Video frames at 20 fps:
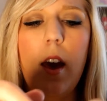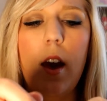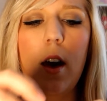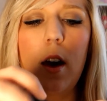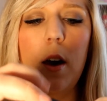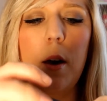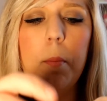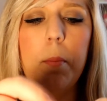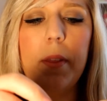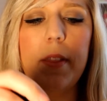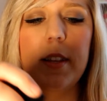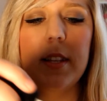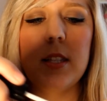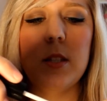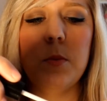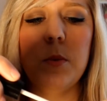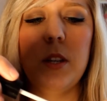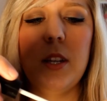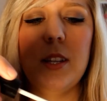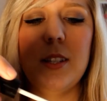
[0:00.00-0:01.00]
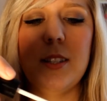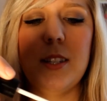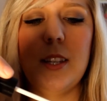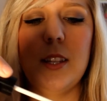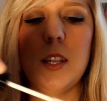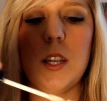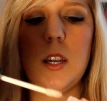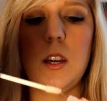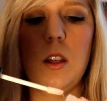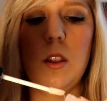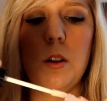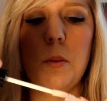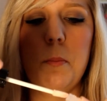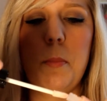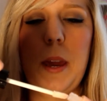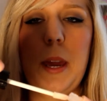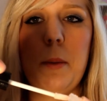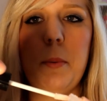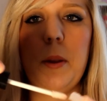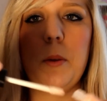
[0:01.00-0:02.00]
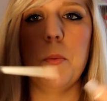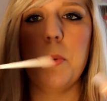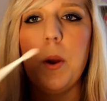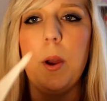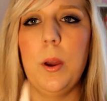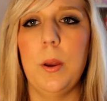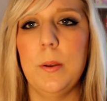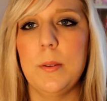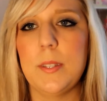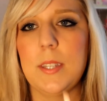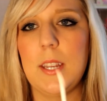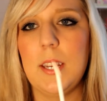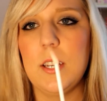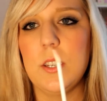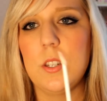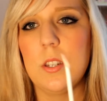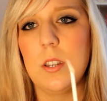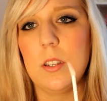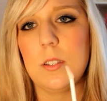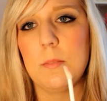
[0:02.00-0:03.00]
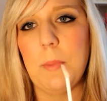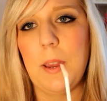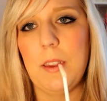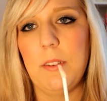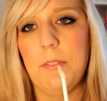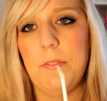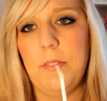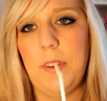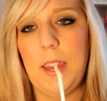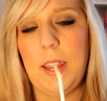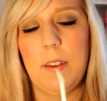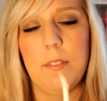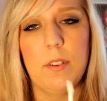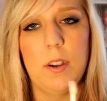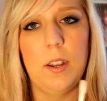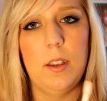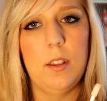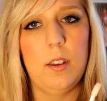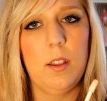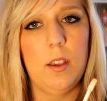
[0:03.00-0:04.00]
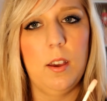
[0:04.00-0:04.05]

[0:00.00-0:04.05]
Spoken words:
But this one is in the color Baby Rose, and it's just my favorite.